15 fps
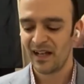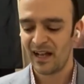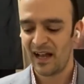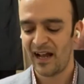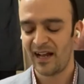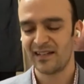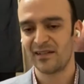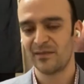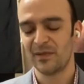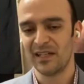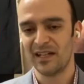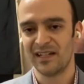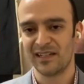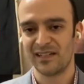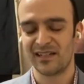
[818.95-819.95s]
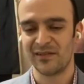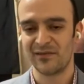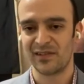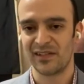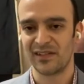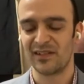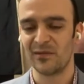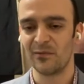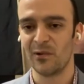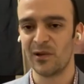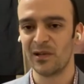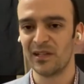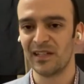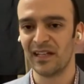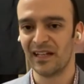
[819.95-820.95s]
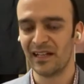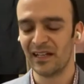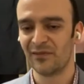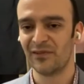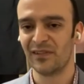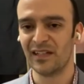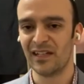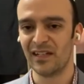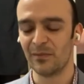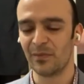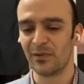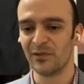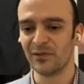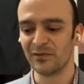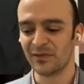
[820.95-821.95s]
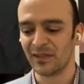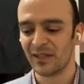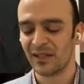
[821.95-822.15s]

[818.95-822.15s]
has to be NSF 61 and FDA approved.